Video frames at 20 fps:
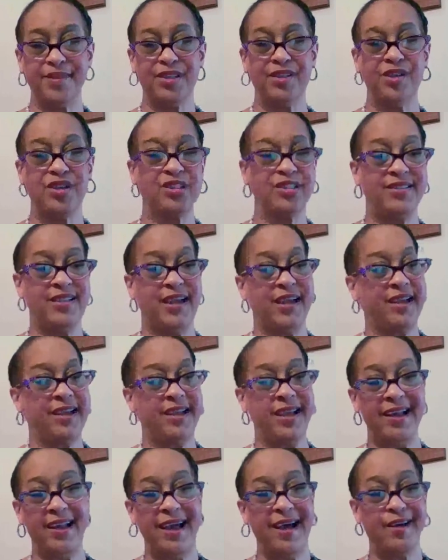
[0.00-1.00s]
You're stuck in
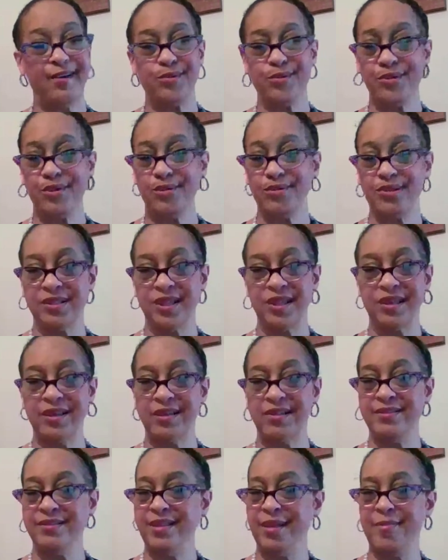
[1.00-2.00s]
that house with those
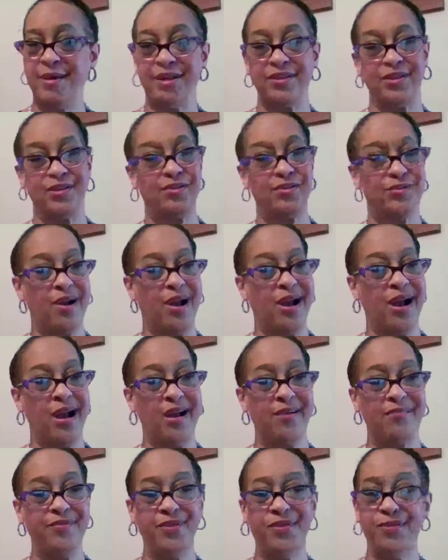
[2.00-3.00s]
kids, they're about to
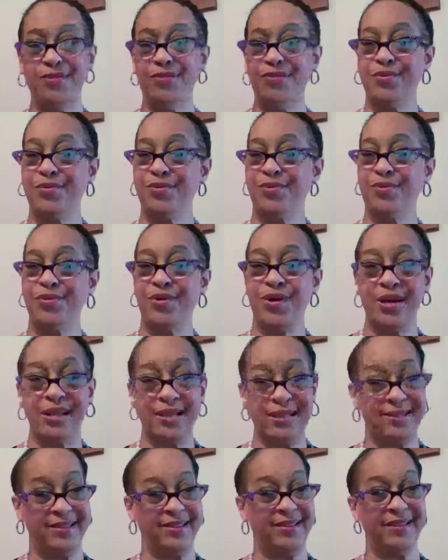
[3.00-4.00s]
drive you
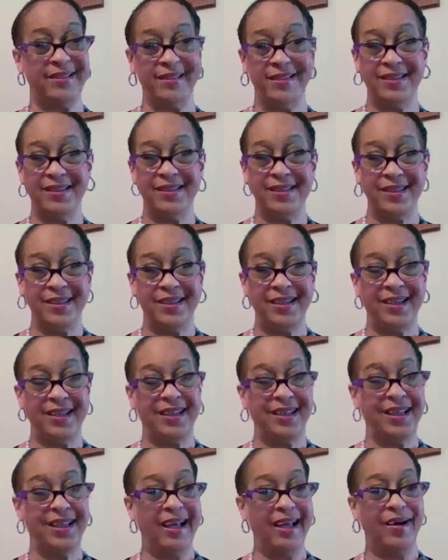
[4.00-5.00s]
crazy.
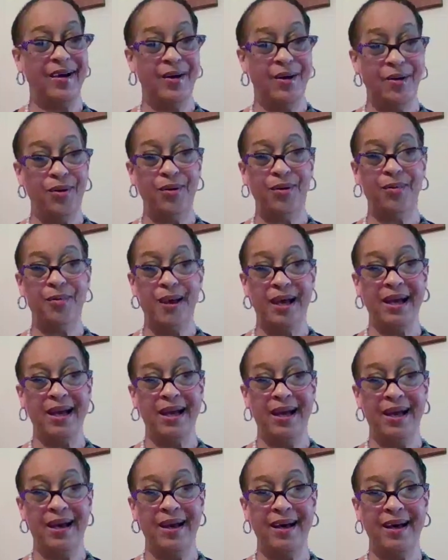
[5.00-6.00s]
Like, oh my
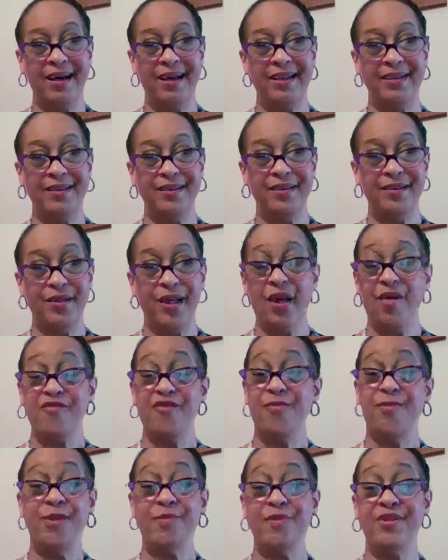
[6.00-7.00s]
God.
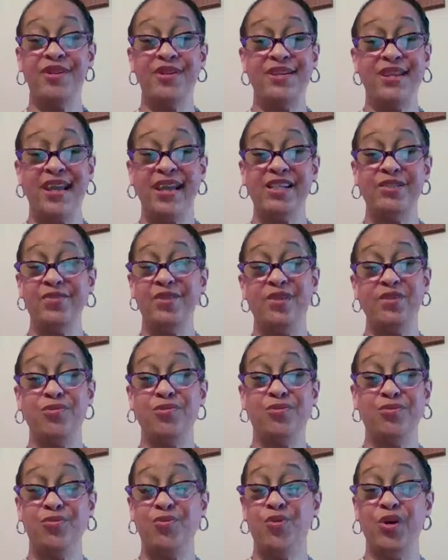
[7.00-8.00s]
Remember the days when
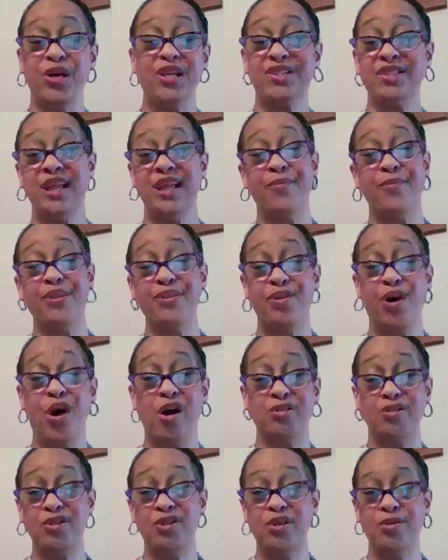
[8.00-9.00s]
you wish they would
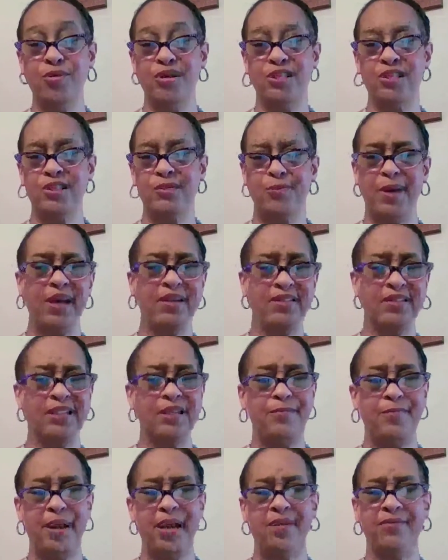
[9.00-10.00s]
talk to you, especially
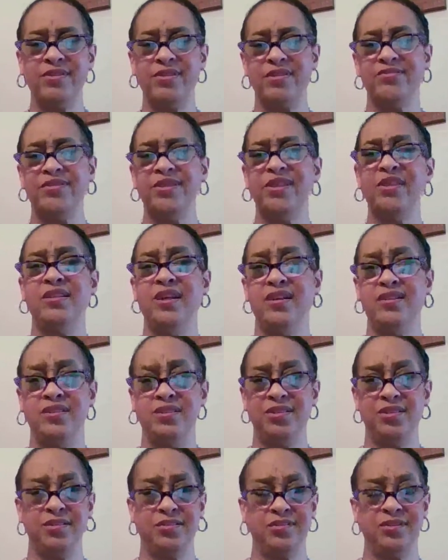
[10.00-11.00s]
parents of teenage
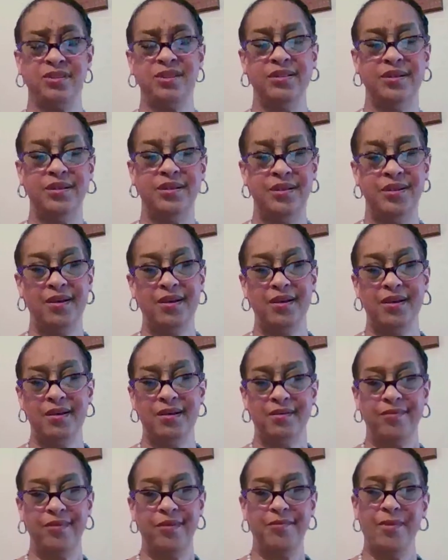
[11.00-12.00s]
children?
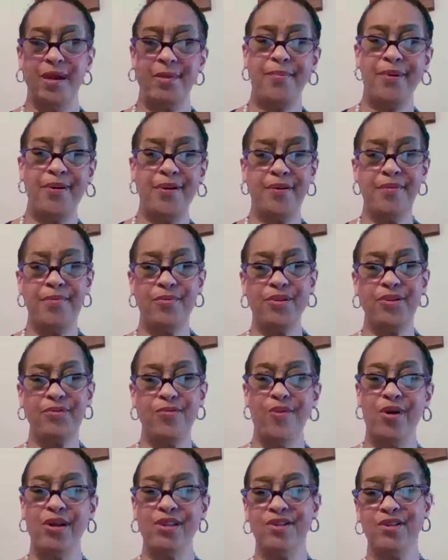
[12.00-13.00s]
Remember when you
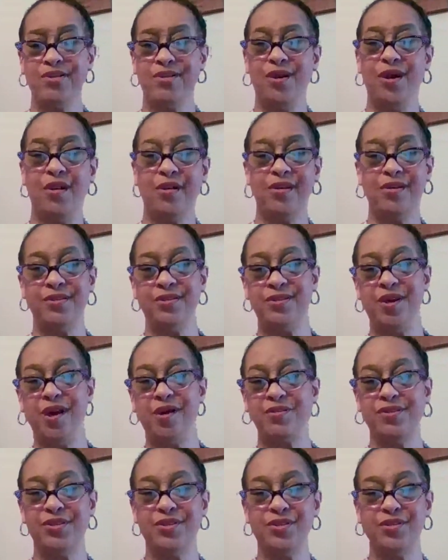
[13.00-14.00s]
wanted your daughter to
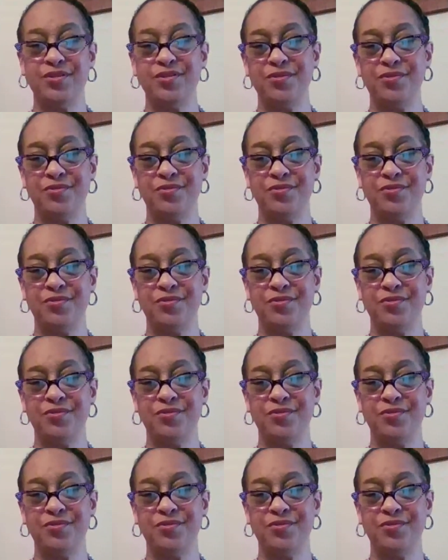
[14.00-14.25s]
talk to you?